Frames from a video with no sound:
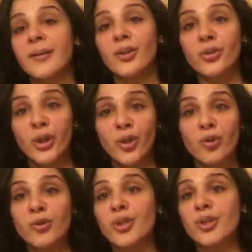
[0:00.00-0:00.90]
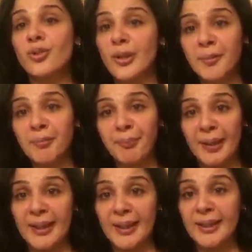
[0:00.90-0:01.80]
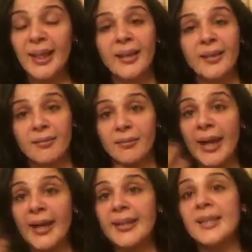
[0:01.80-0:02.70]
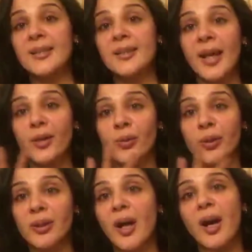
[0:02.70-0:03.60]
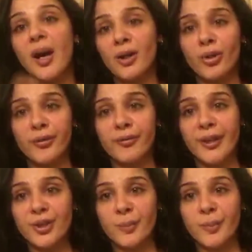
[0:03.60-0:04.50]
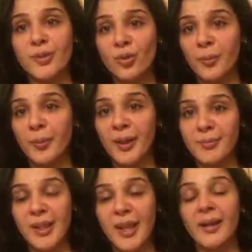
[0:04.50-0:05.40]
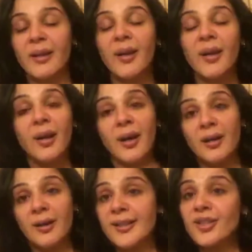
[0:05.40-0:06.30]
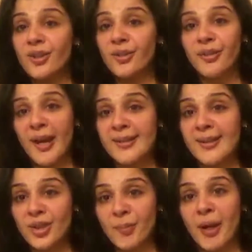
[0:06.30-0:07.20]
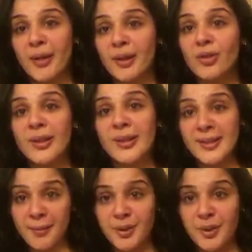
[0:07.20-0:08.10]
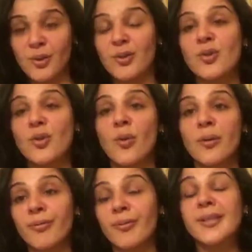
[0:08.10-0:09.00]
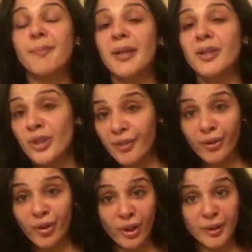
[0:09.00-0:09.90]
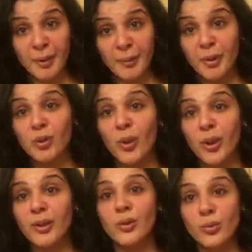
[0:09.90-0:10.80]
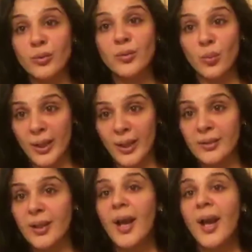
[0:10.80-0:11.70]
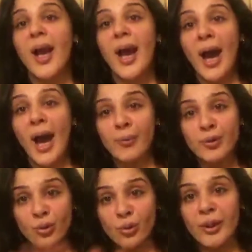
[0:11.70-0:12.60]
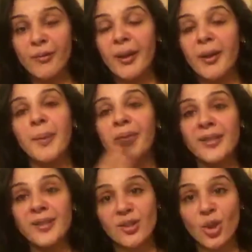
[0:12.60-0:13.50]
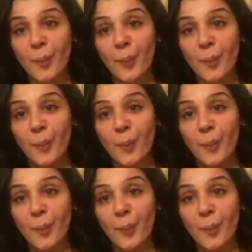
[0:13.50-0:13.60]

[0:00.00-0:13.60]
and you can also just cook it plain and eat it like with dal or vegetables. So it becomes like instead of rice and chapati, you can substitute it. So especially for all the people who want to lose weight, I would totally recommend that